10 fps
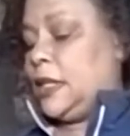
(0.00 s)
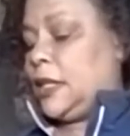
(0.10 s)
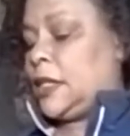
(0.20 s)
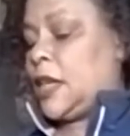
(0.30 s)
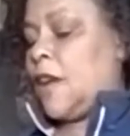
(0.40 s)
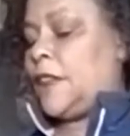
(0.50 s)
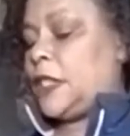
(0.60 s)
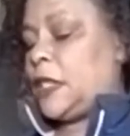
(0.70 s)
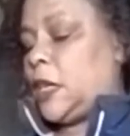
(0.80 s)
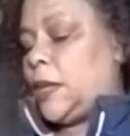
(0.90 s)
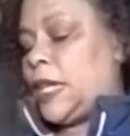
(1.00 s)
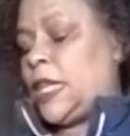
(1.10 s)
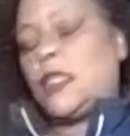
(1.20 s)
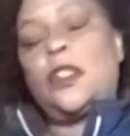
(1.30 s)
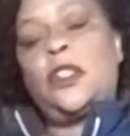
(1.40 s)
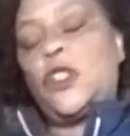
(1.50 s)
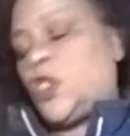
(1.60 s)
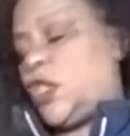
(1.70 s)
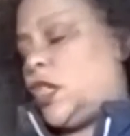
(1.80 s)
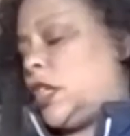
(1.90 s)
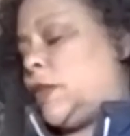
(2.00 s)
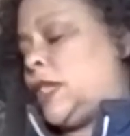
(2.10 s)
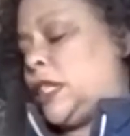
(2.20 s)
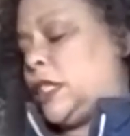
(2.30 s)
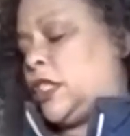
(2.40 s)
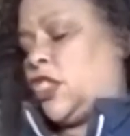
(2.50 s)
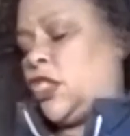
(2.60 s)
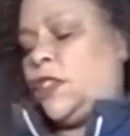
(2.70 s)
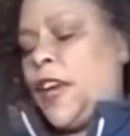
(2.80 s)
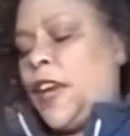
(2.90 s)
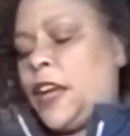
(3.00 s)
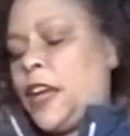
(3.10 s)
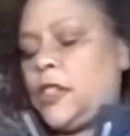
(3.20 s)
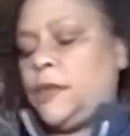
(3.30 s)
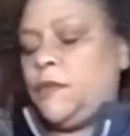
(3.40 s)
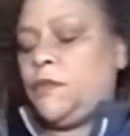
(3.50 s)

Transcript: because obviously we need the dilution and we need the chill factor.